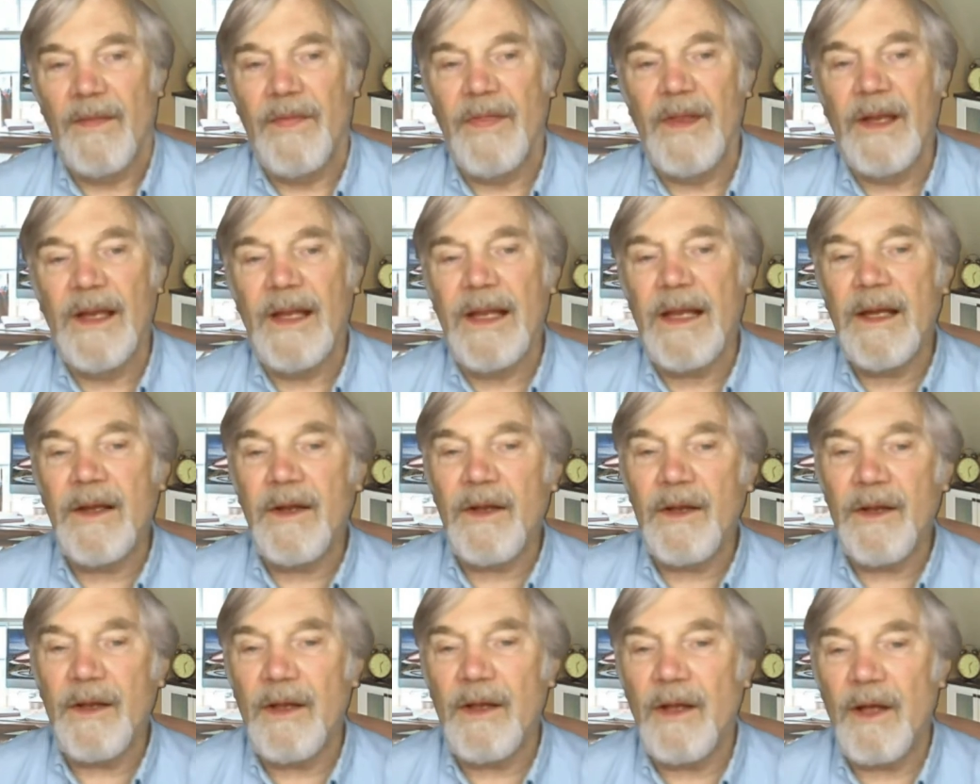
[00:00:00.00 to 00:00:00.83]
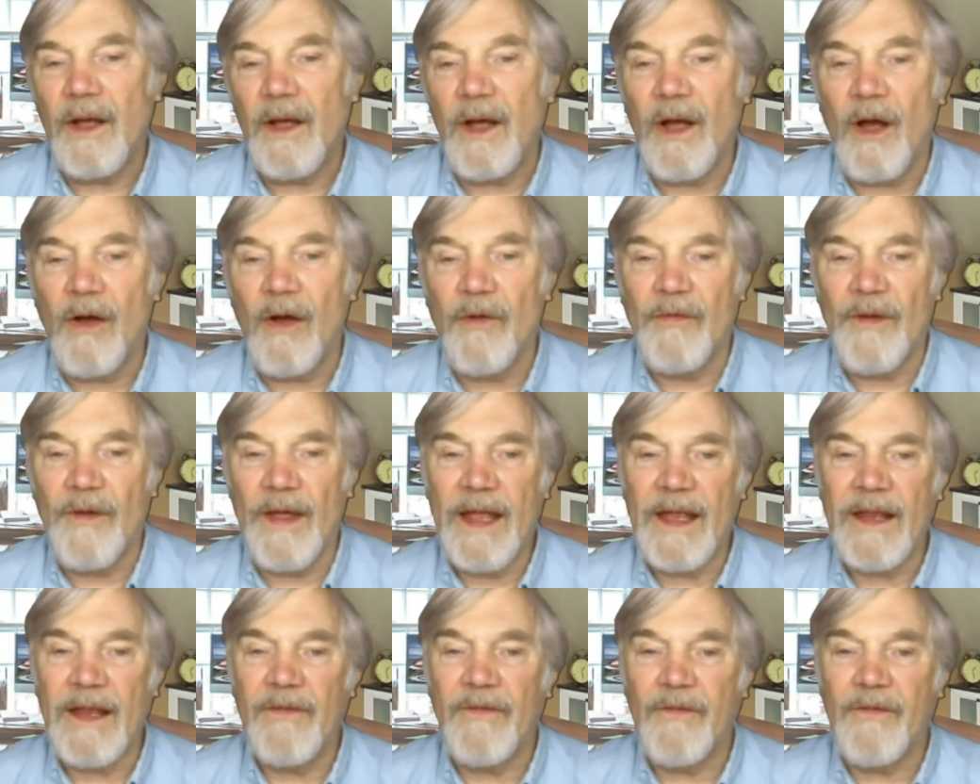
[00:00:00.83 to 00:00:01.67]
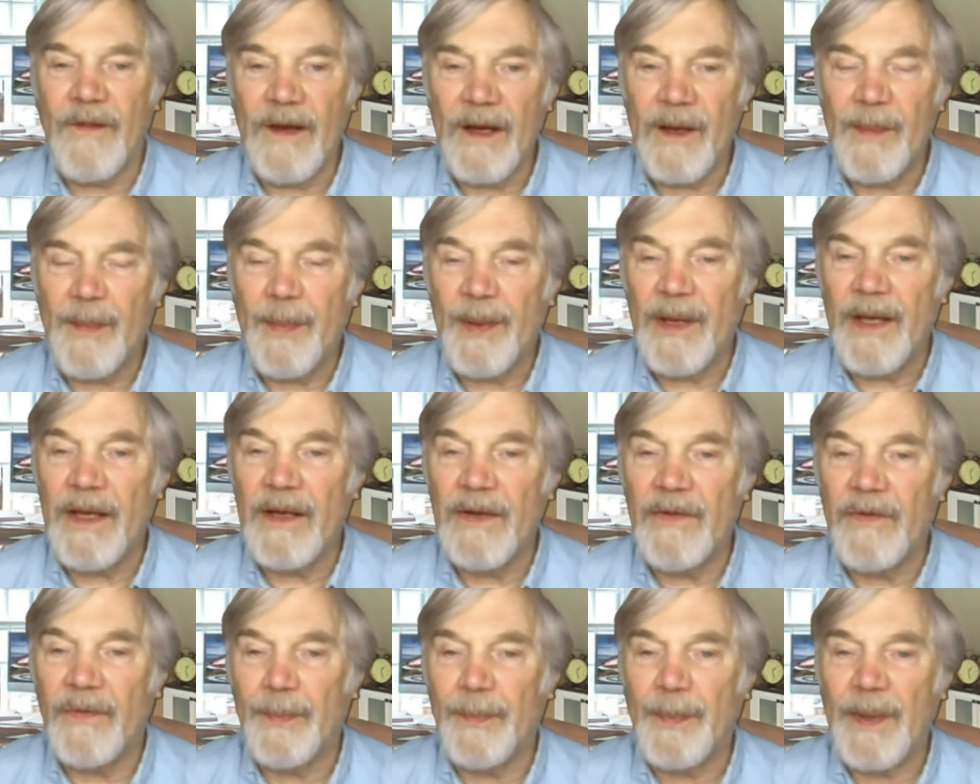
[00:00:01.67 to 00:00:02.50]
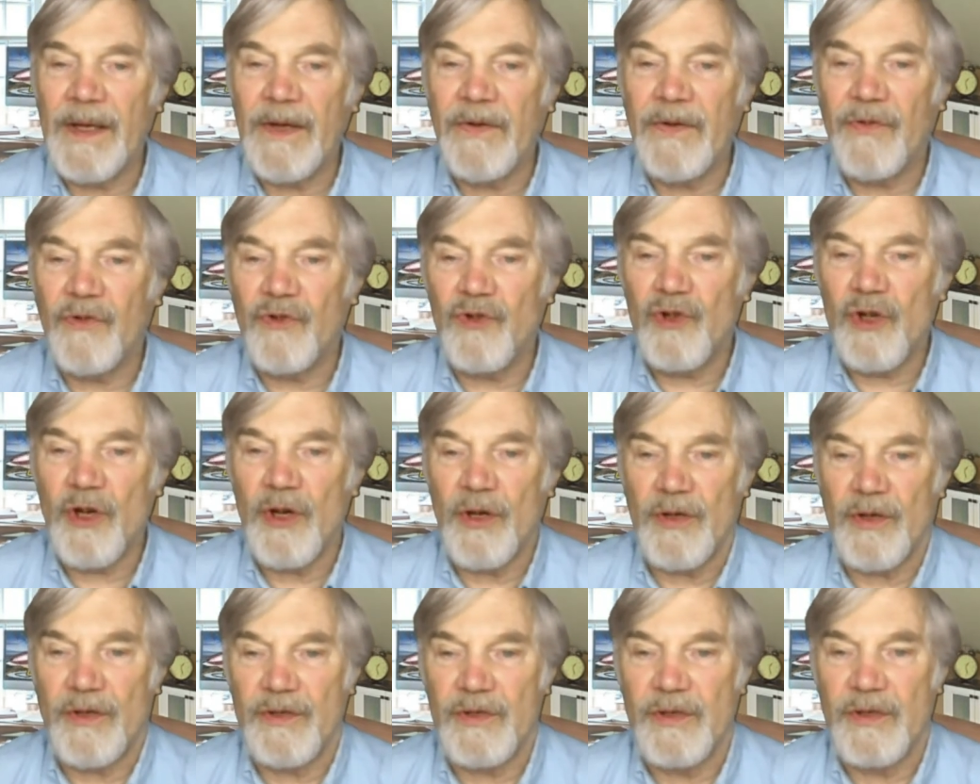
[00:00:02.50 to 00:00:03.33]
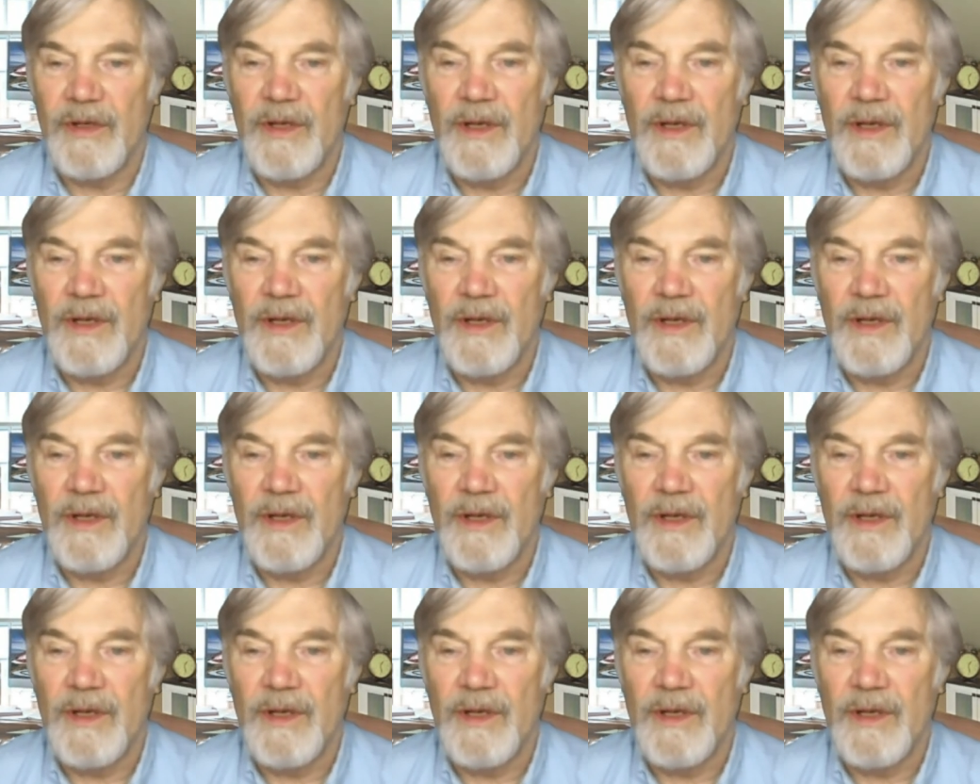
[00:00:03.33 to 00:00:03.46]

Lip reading: The leader of a Philippines-based church